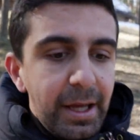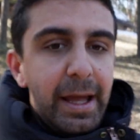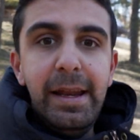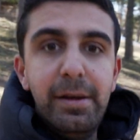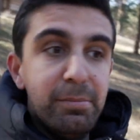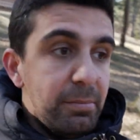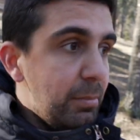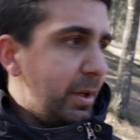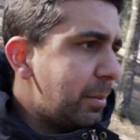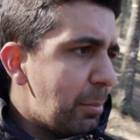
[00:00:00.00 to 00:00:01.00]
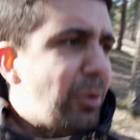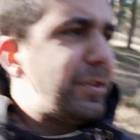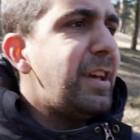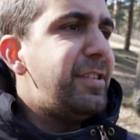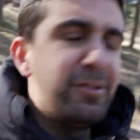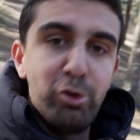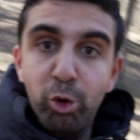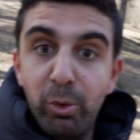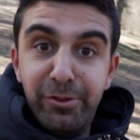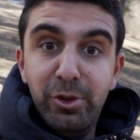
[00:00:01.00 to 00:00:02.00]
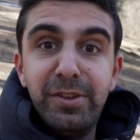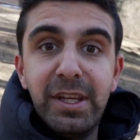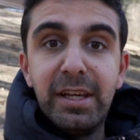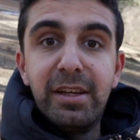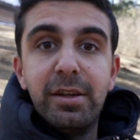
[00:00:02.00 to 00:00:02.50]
and in most cases who was using it.